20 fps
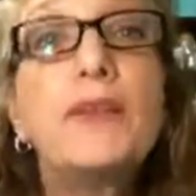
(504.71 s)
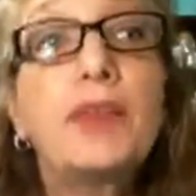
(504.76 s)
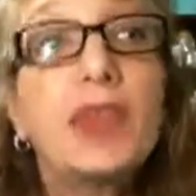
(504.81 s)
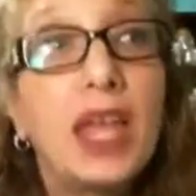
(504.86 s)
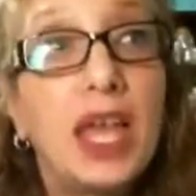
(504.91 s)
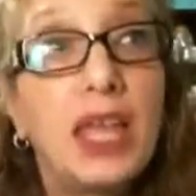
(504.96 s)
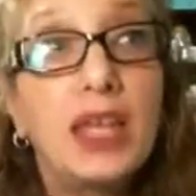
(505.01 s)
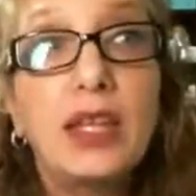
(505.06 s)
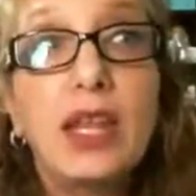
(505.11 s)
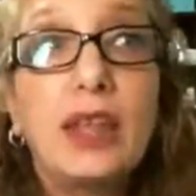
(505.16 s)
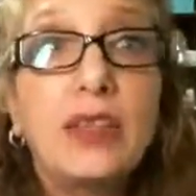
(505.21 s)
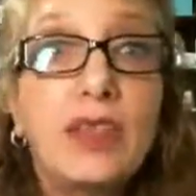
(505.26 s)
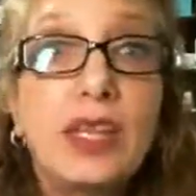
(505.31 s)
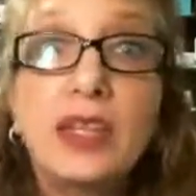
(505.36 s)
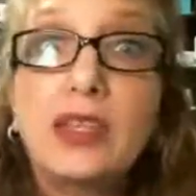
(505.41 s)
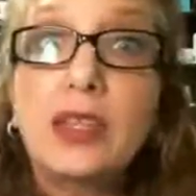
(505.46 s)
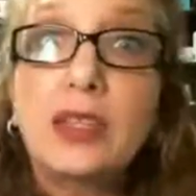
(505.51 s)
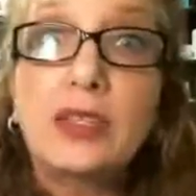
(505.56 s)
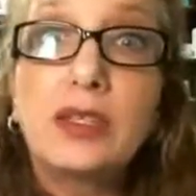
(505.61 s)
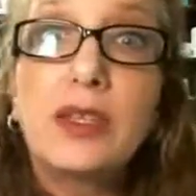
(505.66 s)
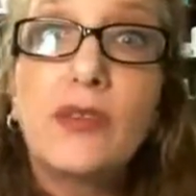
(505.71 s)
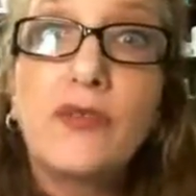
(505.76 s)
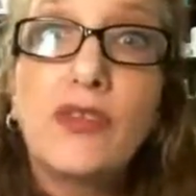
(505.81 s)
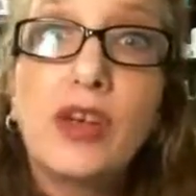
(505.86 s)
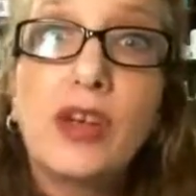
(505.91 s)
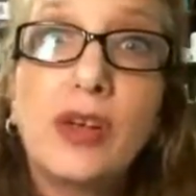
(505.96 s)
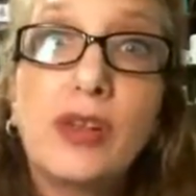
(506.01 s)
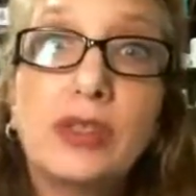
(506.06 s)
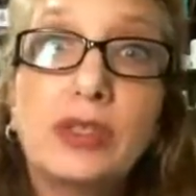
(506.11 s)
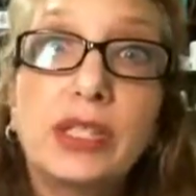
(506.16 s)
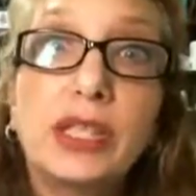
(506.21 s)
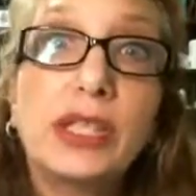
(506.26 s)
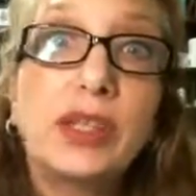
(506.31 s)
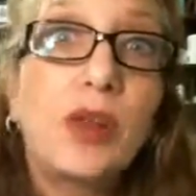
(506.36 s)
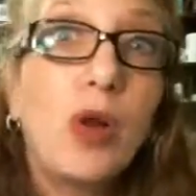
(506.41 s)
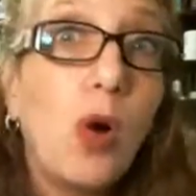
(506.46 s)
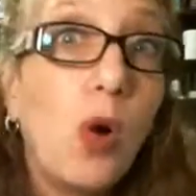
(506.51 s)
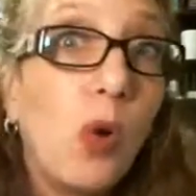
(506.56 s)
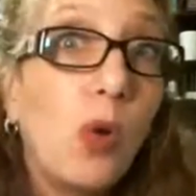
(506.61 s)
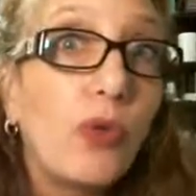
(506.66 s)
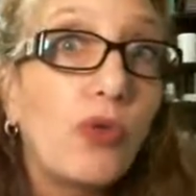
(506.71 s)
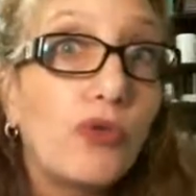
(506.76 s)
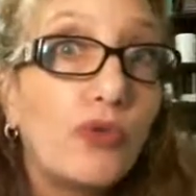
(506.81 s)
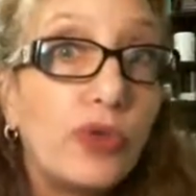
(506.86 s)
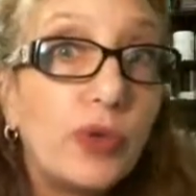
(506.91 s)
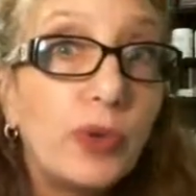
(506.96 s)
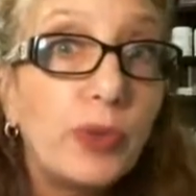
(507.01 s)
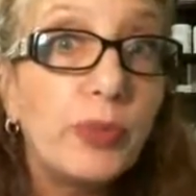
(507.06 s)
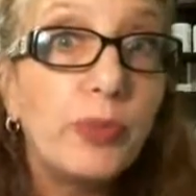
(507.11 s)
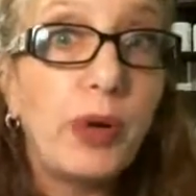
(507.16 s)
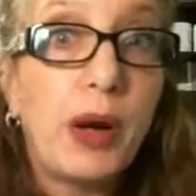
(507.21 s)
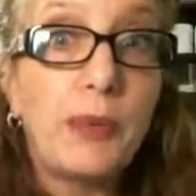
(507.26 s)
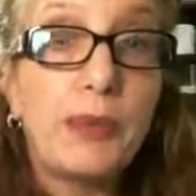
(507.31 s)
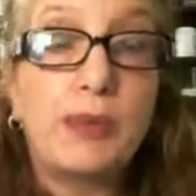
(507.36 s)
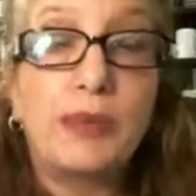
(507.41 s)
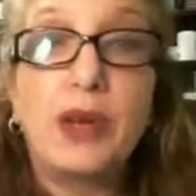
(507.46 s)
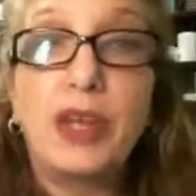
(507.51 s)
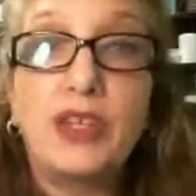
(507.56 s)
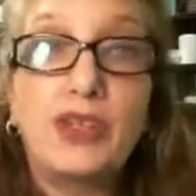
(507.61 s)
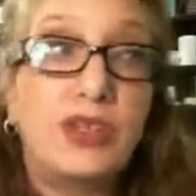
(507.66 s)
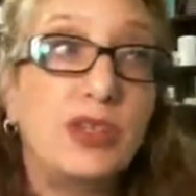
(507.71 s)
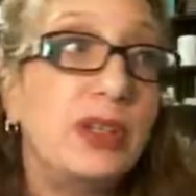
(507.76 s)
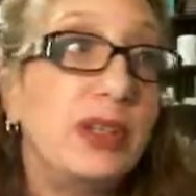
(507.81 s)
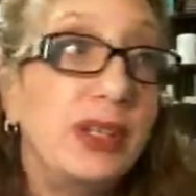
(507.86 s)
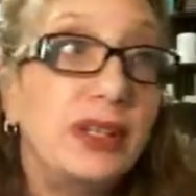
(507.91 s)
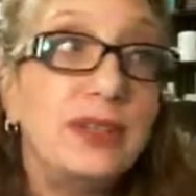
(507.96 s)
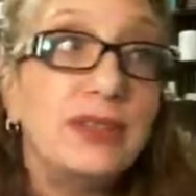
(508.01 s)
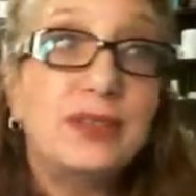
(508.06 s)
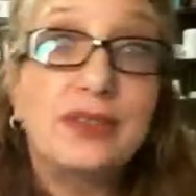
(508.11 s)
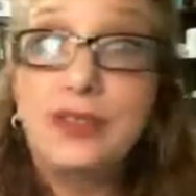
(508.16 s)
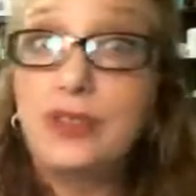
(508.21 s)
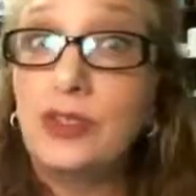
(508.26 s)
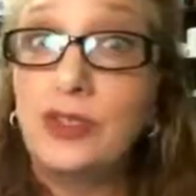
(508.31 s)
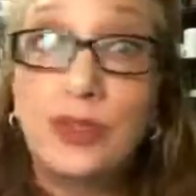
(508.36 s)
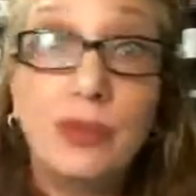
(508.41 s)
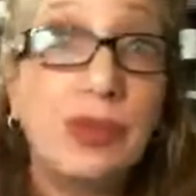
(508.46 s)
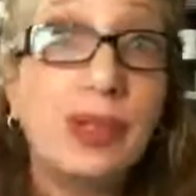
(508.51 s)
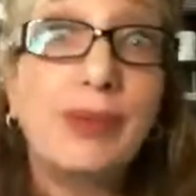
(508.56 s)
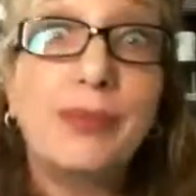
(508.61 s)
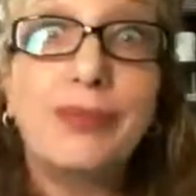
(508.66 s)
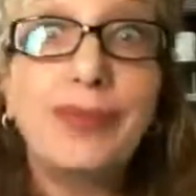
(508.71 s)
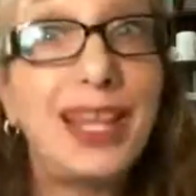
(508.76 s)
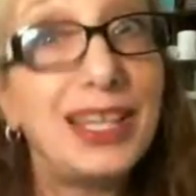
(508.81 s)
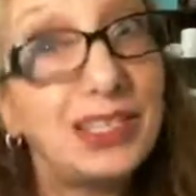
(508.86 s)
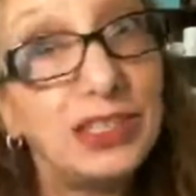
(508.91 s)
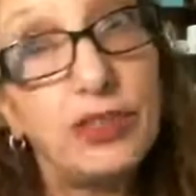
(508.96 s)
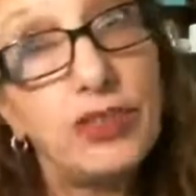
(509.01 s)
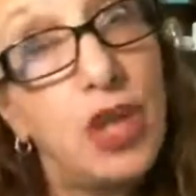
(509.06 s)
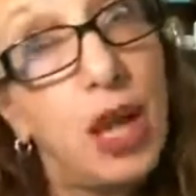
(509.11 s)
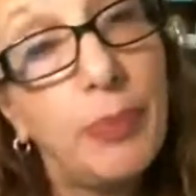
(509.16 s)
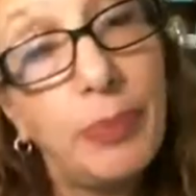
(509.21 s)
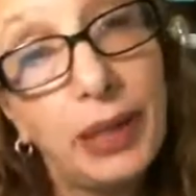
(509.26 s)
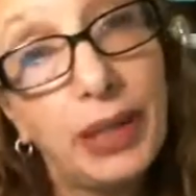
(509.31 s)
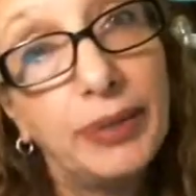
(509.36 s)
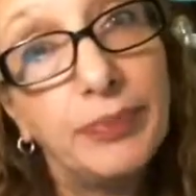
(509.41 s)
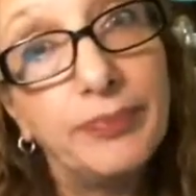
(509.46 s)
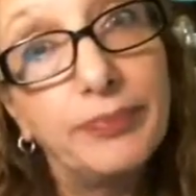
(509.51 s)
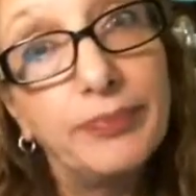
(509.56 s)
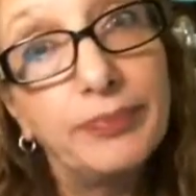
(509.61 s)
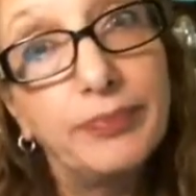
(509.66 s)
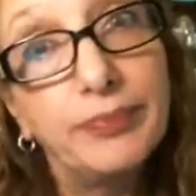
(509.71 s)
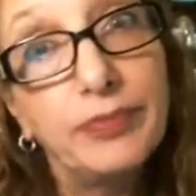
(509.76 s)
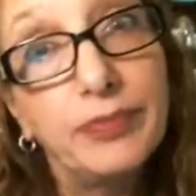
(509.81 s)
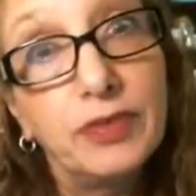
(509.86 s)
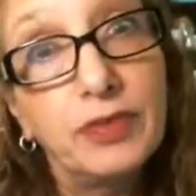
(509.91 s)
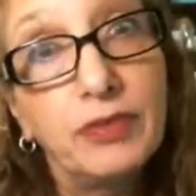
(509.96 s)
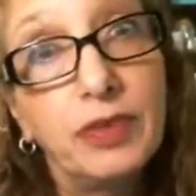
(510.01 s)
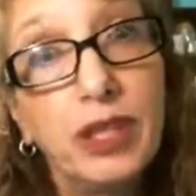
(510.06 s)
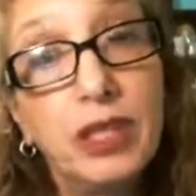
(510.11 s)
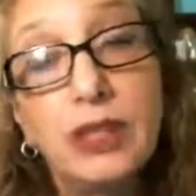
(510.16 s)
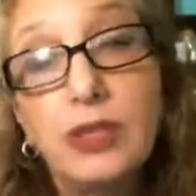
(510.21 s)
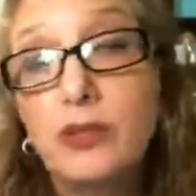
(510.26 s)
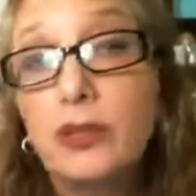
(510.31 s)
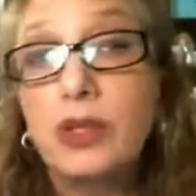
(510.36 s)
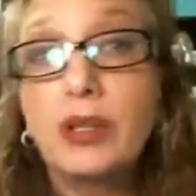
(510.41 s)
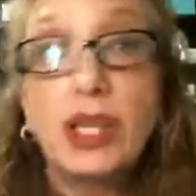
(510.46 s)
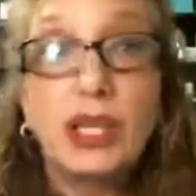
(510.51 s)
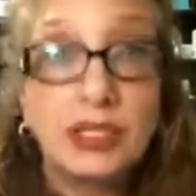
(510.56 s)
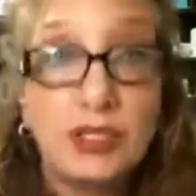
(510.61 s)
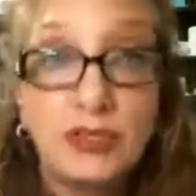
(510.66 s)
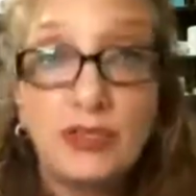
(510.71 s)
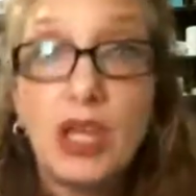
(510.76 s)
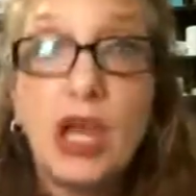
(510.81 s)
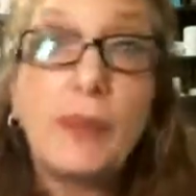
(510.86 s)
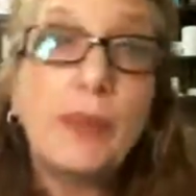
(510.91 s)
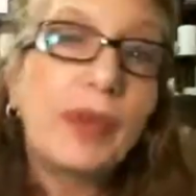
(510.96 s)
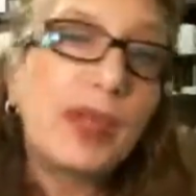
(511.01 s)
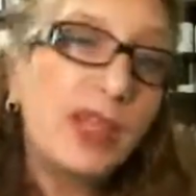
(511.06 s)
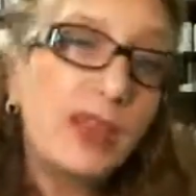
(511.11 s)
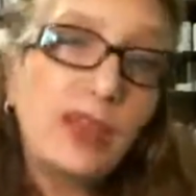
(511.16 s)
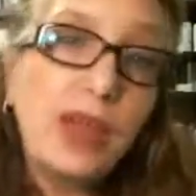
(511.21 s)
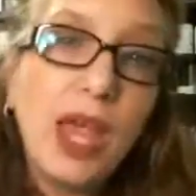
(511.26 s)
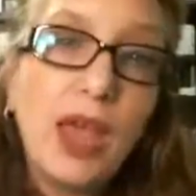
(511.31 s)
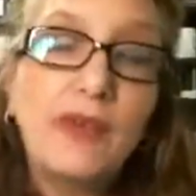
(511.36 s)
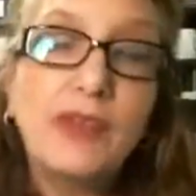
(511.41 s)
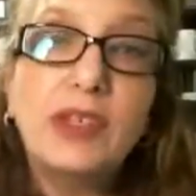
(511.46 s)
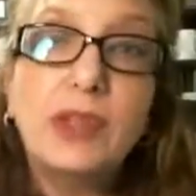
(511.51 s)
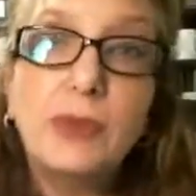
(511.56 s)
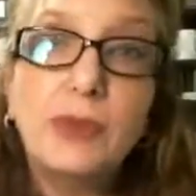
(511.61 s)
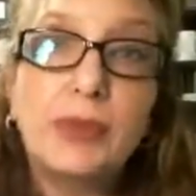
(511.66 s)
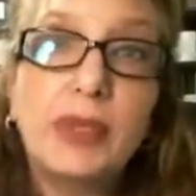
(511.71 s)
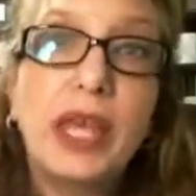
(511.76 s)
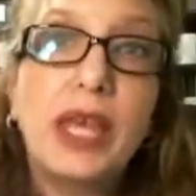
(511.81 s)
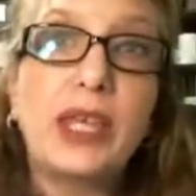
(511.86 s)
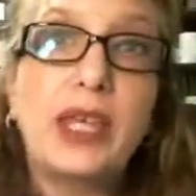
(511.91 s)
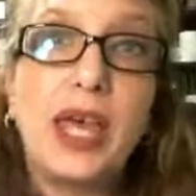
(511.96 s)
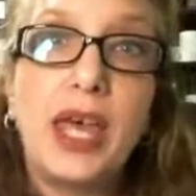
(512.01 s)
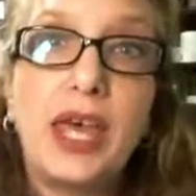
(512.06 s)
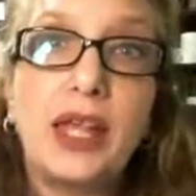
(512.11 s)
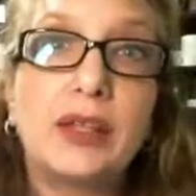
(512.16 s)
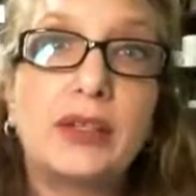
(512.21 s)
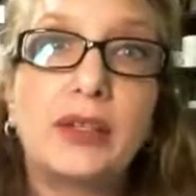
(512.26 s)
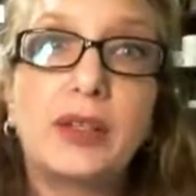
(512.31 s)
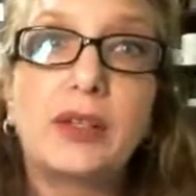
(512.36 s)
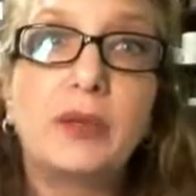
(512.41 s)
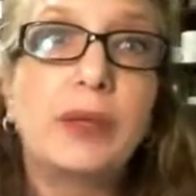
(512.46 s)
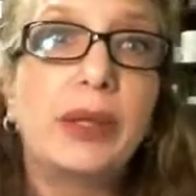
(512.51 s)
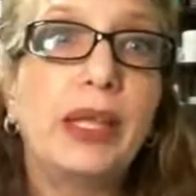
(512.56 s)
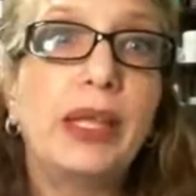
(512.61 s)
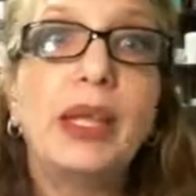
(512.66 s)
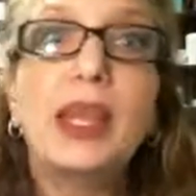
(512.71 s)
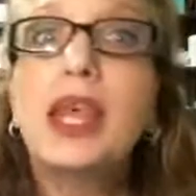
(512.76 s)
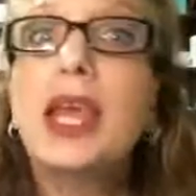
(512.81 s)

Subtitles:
And I think the difficulty in whole food preparation is you're doing lots of chopping, right? You're doing lots of chopping and you're having to plan ahead a little bit.